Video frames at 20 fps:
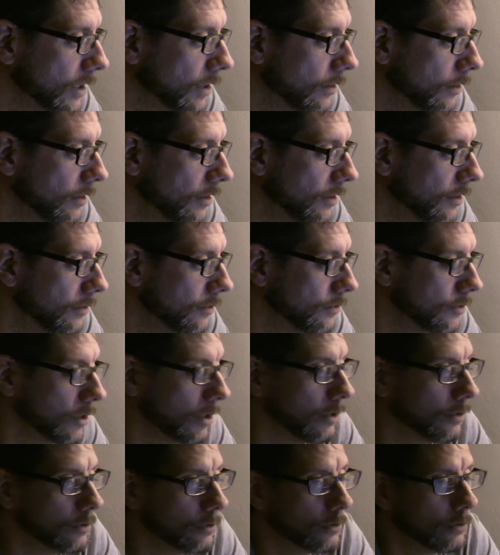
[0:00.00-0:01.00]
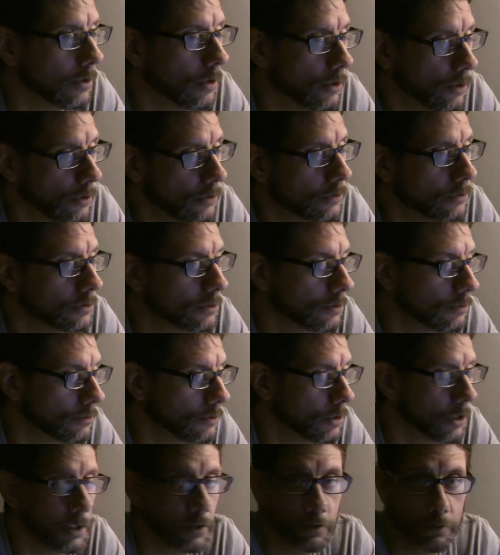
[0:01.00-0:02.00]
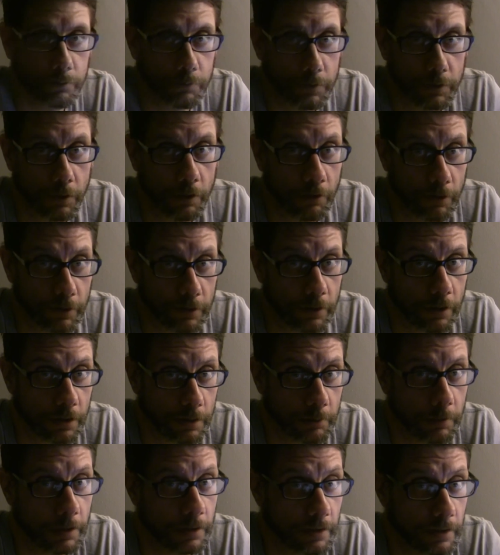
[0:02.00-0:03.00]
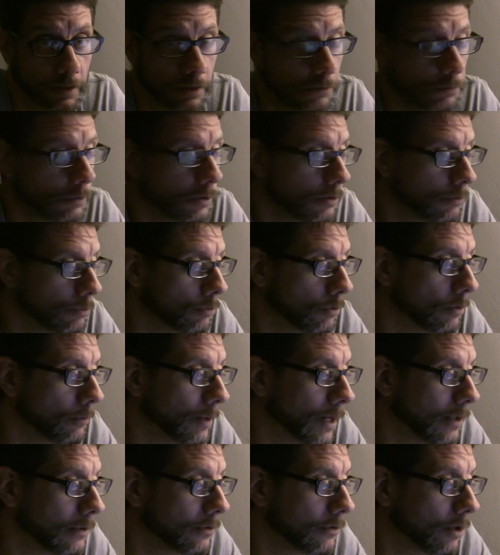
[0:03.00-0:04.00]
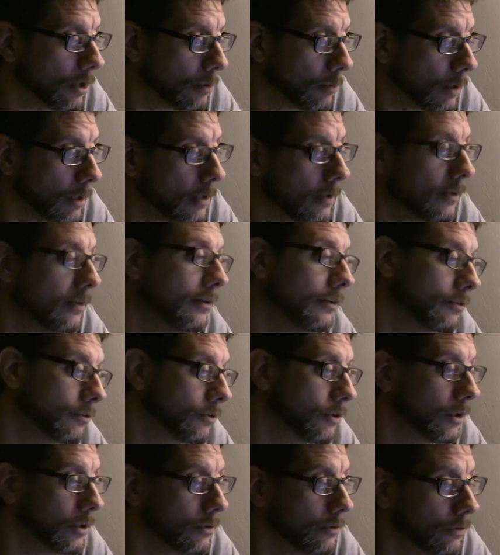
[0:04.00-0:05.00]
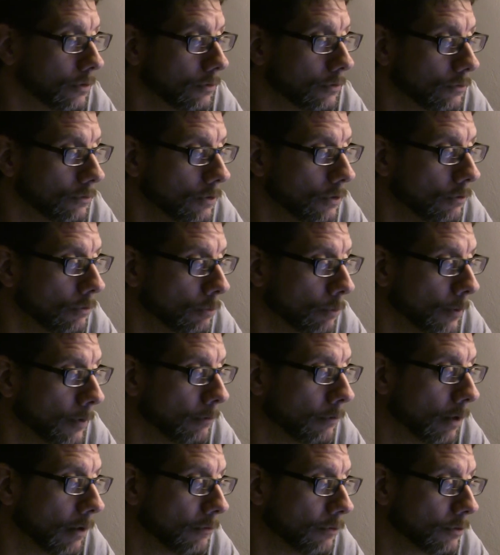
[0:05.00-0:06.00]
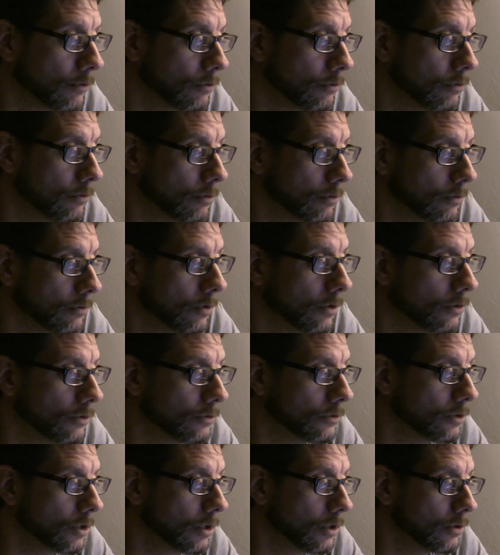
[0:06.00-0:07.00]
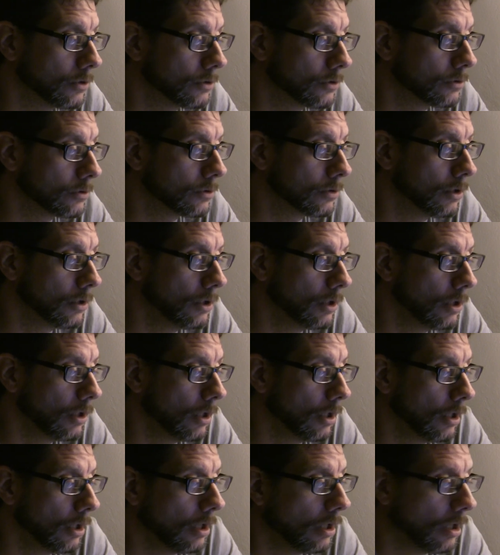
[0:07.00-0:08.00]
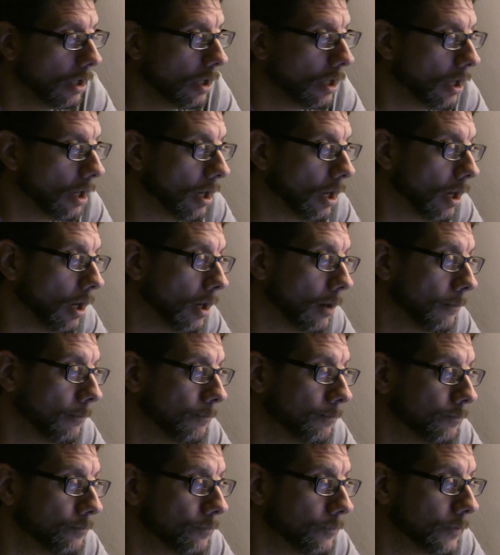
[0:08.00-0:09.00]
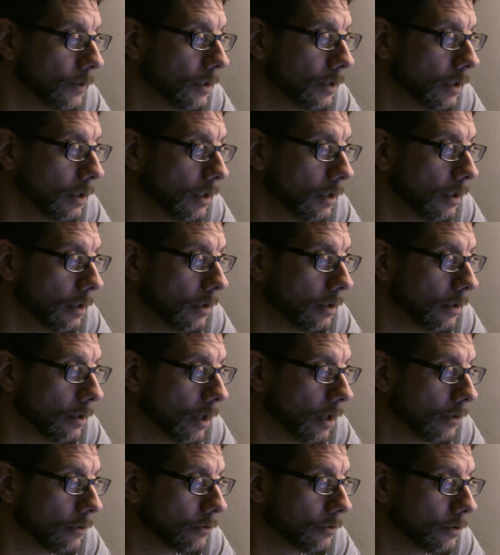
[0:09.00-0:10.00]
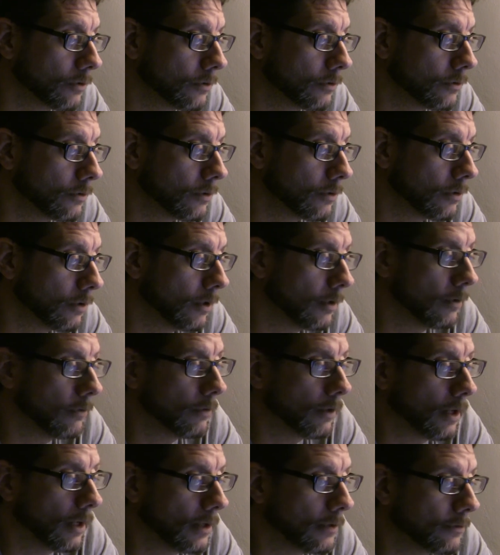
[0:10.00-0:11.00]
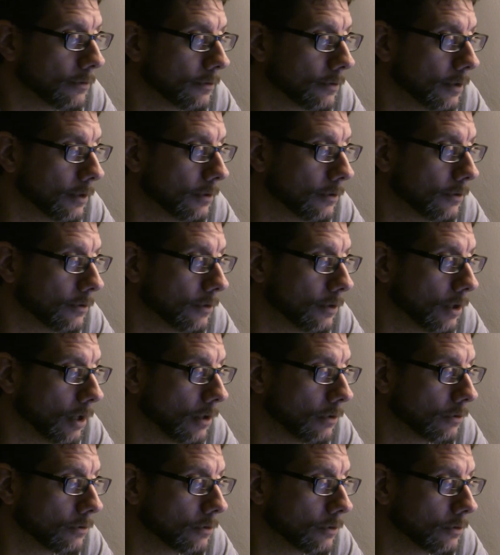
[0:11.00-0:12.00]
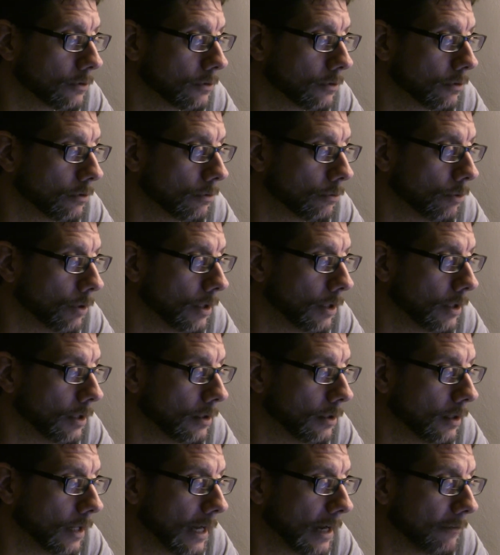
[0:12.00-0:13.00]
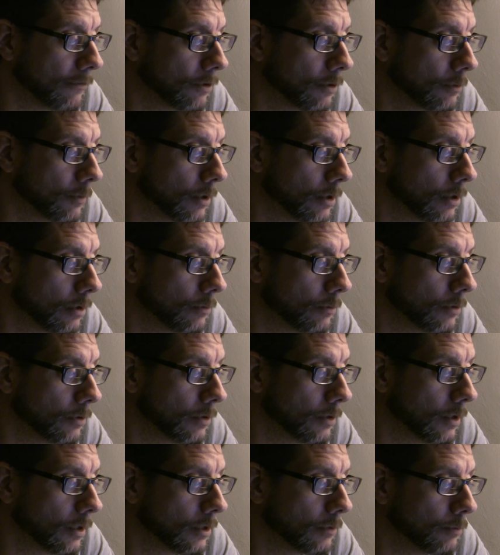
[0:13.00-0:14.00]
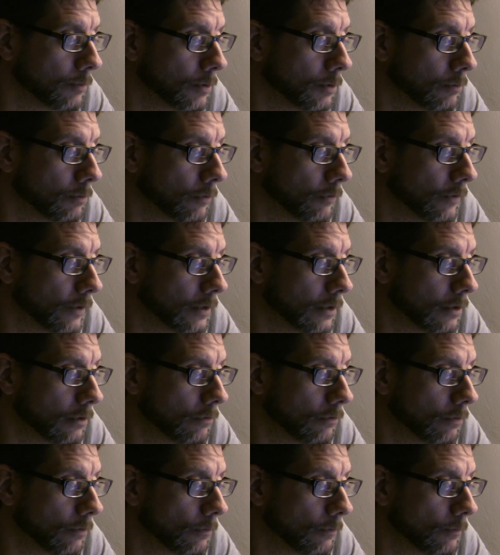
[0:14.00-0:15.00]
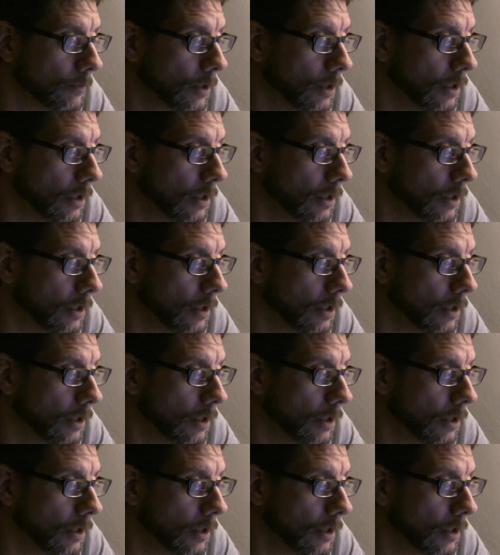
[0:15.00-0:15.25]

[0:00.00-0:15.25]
these changes, those changes we already talked about, these ones we're about to talk about, these are changes you've made reference to, so it's those changes. The authors consider, then the last sentence, the authors consider the way that African American community has been prevented from